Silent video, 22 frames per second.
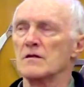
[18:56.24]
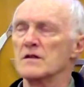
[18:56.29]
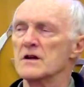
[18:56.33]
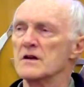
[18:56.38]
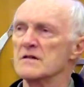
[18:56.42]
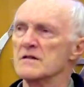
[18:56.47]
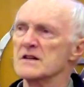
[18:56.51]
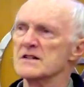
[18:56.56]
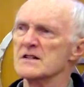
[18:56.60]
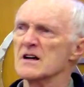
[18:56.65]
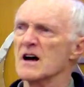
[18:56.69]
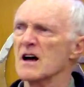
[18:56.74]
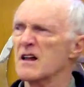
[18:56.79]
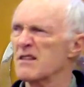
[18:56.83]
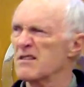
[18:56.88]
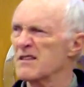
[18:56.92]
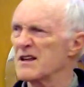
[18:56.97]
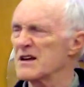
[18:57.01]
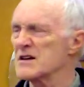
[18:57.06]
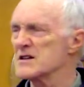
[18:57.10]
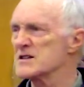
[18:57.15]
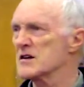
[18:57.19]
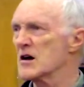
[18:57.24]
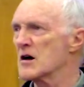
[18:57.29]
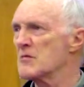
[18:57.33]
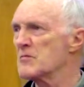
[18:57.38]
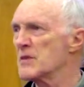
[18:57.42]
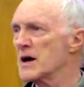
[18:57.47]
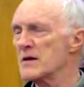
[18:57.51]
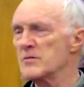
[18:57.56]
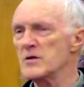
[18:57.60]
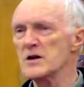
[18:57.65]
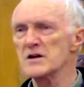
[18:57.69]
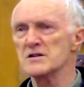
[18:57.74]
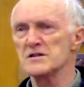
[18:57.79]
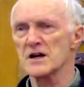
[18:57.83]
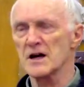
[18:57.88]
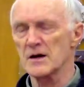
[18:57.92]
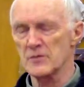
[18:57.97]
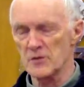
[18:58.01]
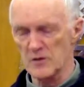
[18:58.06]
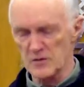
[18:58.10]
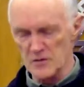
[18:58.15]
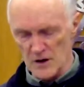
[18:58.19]
then there's I think so, maybe
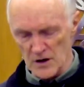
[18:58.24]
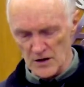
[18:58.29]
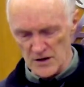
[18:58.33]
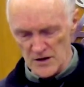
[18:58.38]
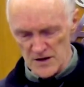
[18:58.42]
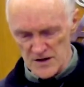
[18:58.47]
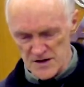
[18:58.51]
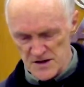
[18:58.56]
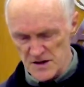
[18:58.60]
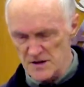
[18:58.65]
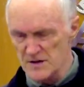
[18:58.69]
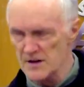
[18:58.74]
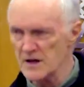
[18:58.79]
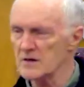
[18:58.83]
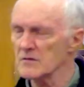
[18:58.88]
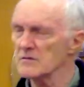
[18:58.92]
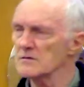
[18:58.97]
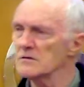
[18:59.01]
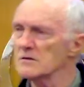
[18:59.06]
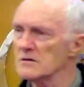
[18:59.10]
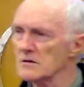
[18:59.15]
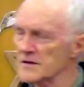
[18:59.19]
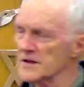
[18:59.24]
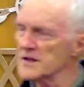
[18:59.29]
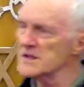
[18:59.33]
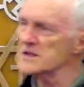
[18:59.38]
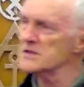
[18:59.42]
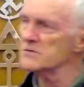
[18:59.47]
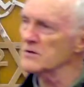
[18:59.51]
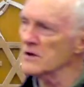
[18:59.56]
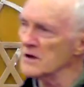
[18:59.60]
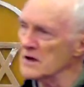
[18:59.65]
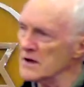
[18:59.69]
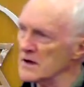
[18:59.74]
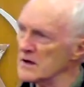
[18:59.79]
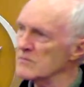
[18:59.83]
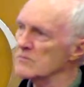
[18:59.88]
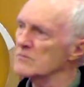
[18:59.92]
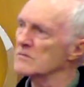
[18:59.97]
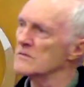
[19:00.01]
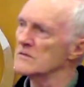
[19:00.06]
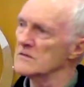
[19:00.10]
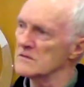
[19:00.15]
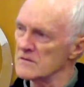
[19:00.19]
type of knowledge, and then, oh, that's really
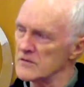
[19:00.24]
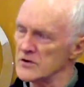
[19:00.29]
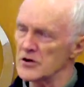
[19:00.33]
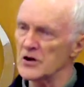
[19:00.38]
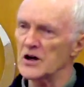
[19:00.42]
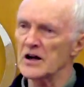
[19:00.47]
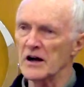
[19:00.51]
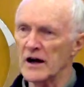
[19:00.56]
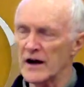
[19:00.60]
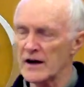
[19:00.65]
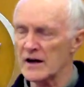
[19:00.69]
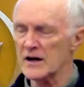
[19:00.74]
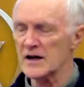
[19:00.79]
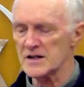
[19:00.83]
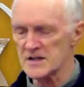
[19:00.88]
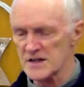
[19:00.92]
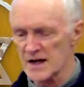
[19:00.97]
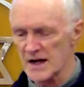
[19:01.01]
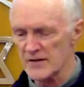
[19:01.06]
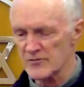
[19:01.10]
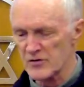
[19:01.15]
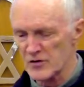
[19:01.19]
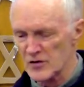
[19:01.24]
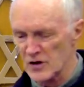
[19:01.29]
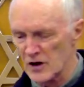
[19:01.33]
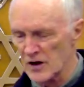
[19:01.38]
very likely type of